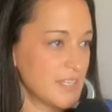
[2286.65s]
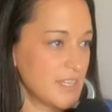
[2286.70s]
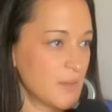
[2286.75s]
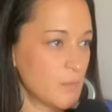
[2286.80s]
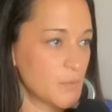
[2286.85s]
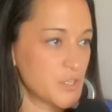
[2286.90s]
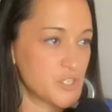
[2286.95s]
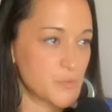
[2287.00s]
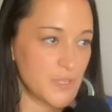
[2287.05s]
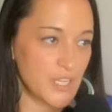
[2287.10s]

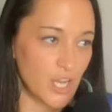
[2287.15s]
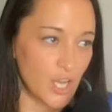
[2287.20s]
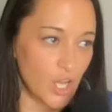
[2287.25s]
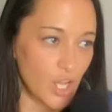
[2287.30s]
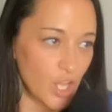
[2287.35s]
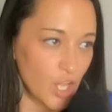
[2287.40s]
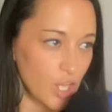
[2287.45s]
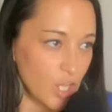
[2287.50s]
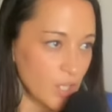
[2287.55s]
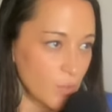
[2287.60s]
which we
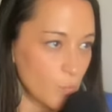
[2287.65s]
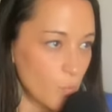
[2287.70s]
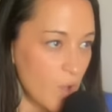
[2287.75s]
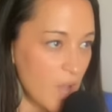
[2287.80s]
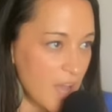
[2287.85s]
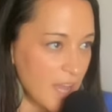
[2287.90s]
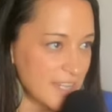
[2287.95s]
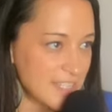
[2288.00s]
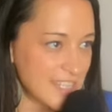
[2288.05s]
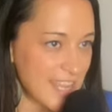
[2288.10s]
all
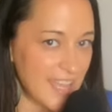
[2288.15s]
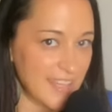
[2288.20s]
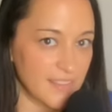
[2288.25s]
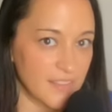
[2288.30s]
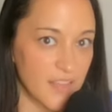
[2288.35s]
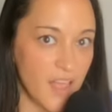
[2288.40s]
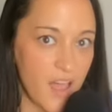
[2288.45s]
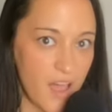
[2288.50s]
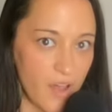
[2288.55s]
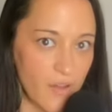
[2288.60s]
want and
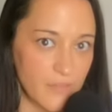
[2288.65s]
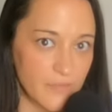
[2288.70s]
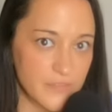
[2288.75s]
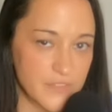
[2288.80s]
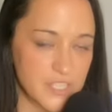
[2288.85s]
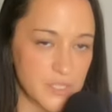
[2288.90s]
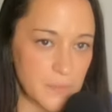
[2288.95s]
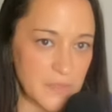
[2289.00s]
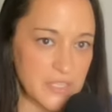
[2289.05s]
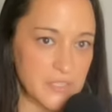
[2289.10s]
love
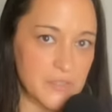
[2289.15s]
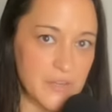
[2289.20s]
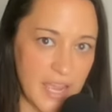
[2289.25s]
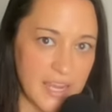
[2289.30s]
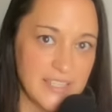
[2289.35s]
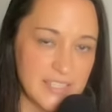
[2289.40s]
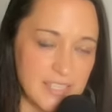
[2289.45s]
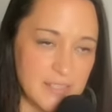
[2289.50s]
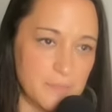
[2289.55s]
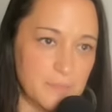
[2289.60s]
to be
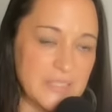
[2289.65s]
directed.